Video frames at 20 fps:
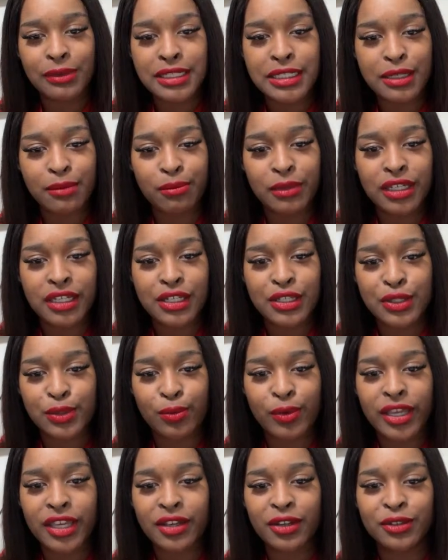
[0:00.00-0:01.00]
to me as
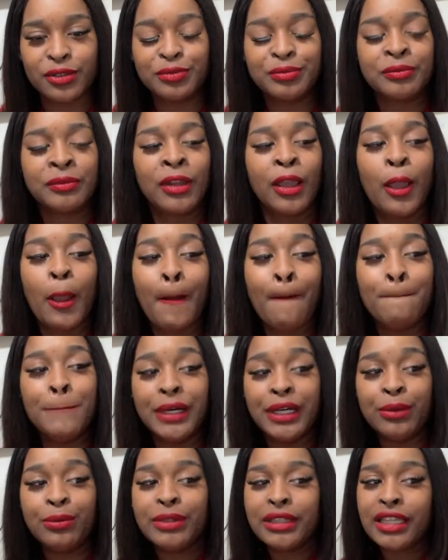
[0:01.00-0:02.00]
well.
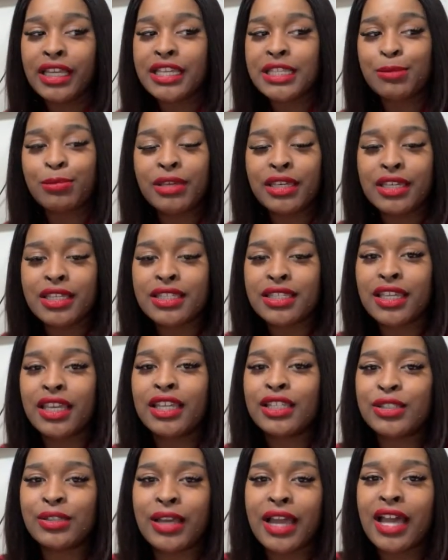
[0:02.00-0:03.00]
But with that being
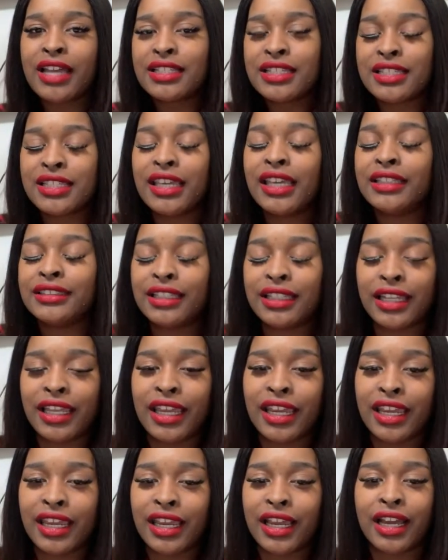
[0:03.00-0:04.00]
said, you guys, it's getting
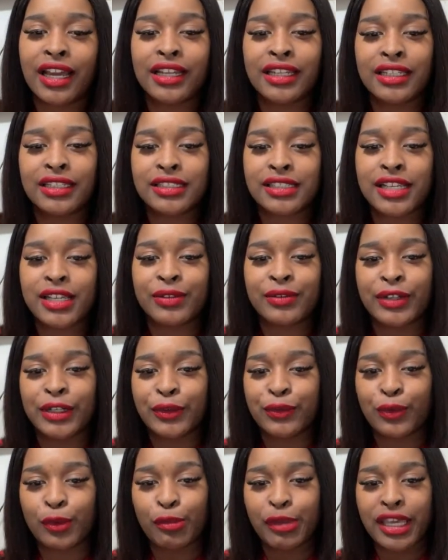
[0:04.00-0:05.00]
late. I need to get ready
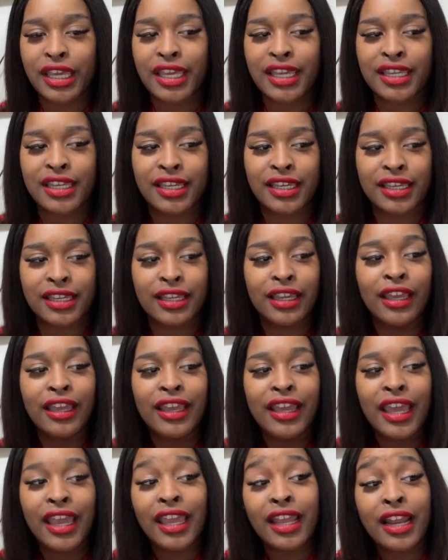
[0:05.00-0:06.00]
for bed.
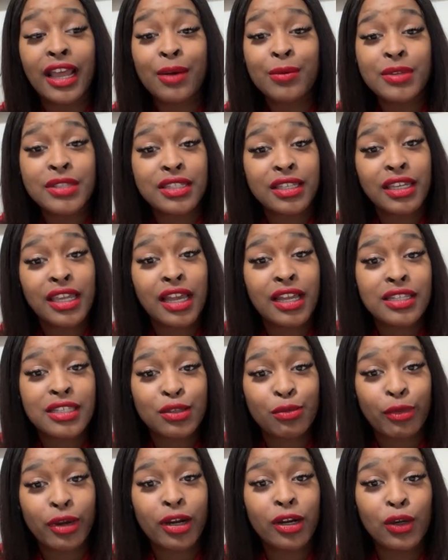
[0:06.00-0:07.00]
And I will see y'all
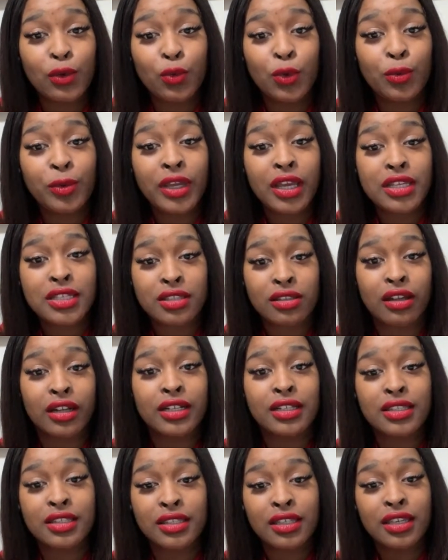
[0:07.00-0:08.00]
tomorrow when we are
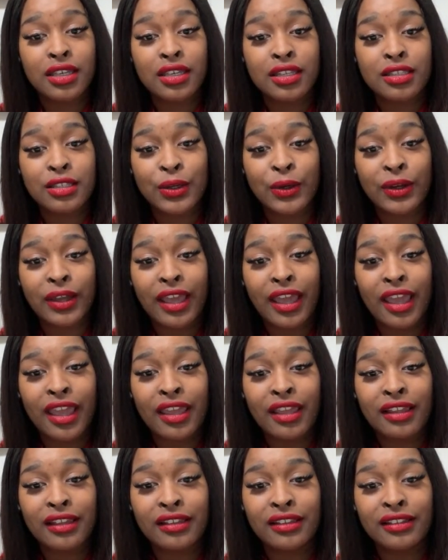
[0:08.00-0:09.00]
starting seeds,
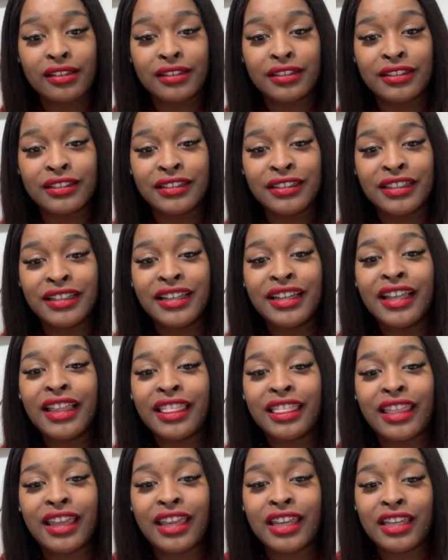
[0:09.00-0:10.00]
okay?
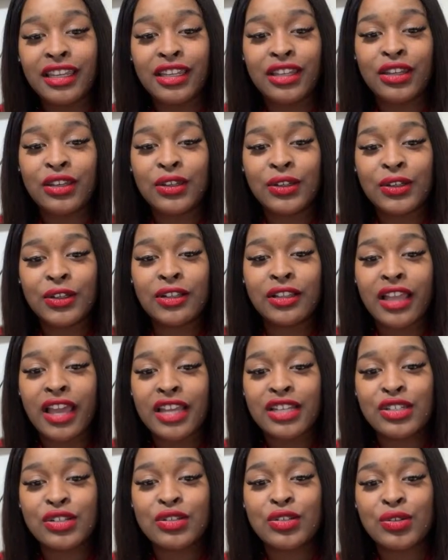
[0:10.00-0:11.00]
Thank you.
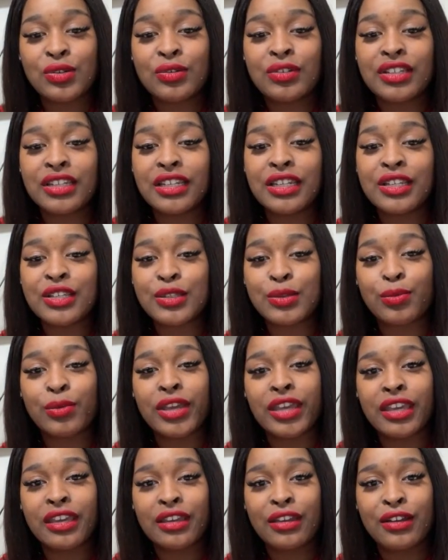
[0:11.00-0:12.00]
Glad you tuned in as
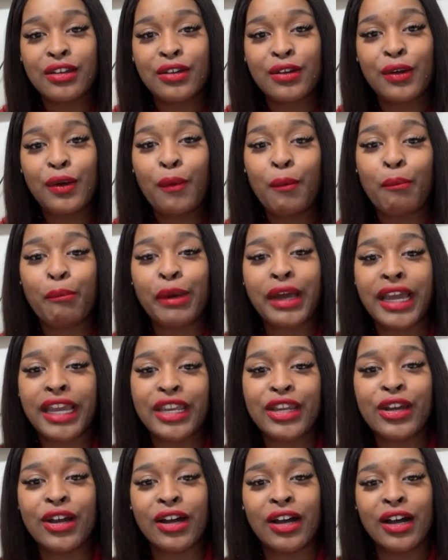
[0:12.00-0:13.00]
well. Bye,
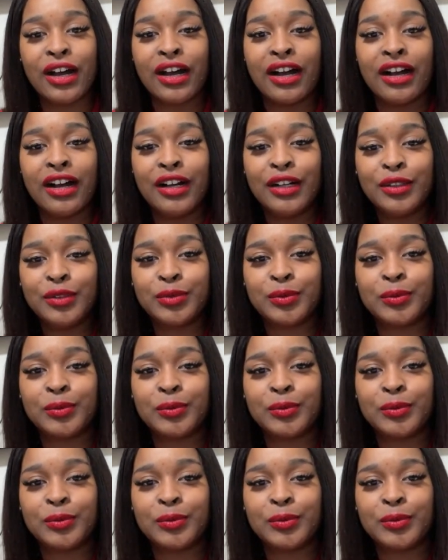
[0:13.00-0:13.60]
y'all.